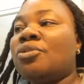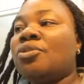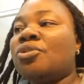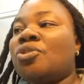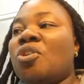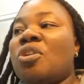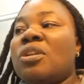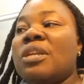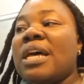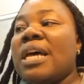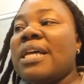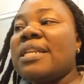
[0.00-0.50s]

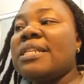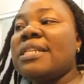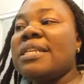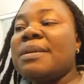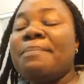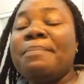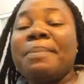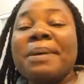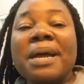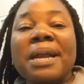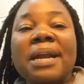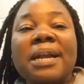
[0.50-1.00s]

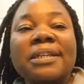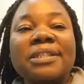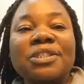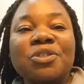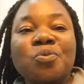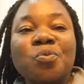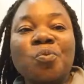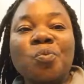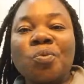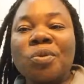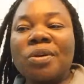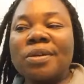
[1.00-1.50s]

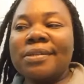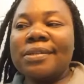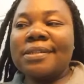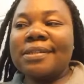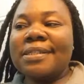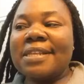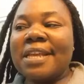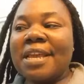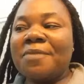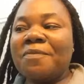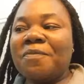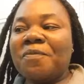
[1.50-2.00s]
Tolanibaj was
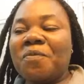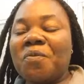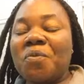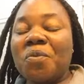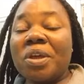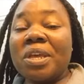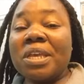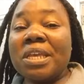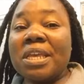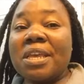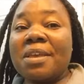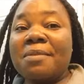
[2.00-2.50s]
there
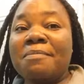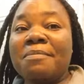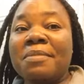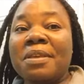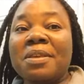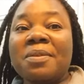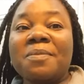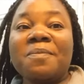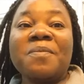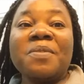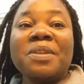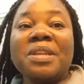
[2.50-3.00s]
for him
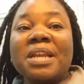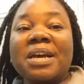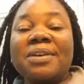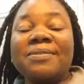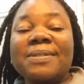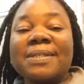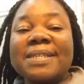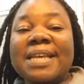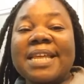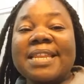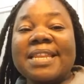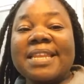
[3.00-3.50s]
even
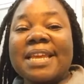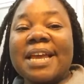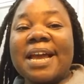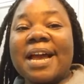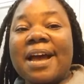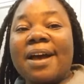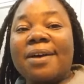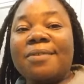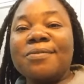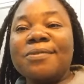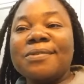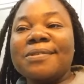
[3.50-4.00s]
outside the
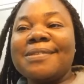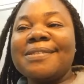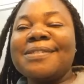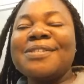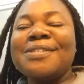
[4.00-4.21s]
house.